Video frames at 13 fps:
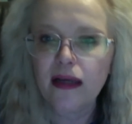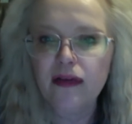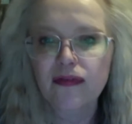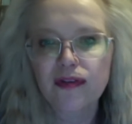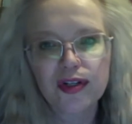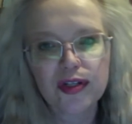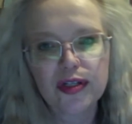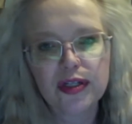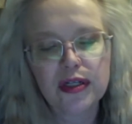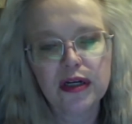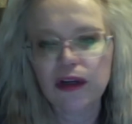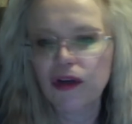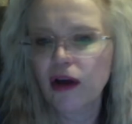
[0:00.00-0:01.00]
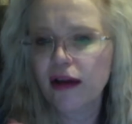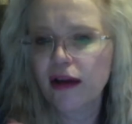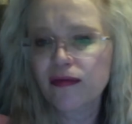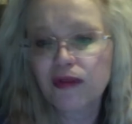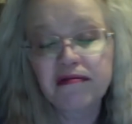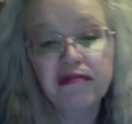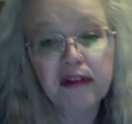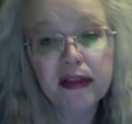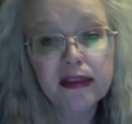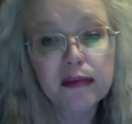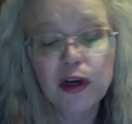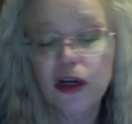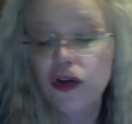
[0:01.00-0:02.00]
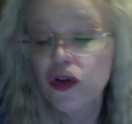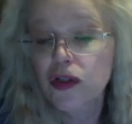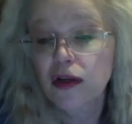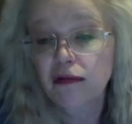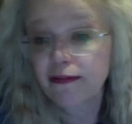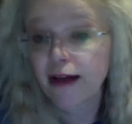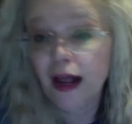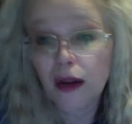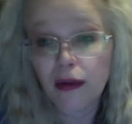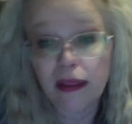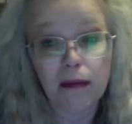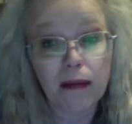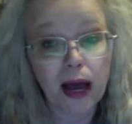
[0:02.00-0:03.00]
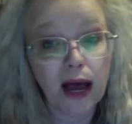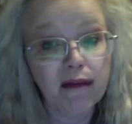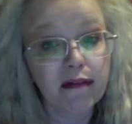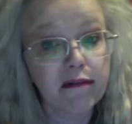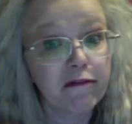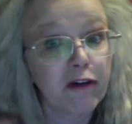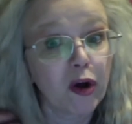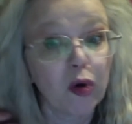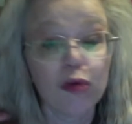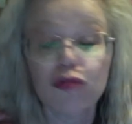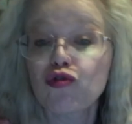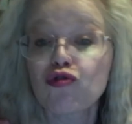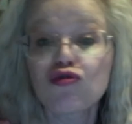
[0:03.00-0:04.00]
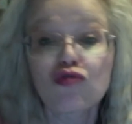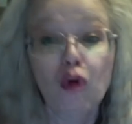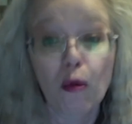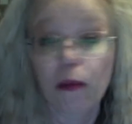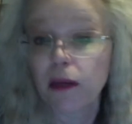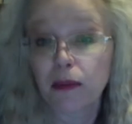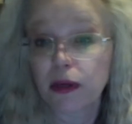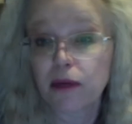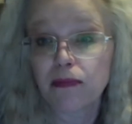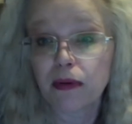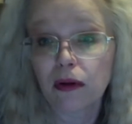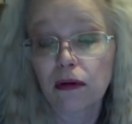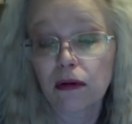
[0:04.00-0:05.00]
just, you don't have to unfriend them. You can just unfollow them. I've unfollowed so many people.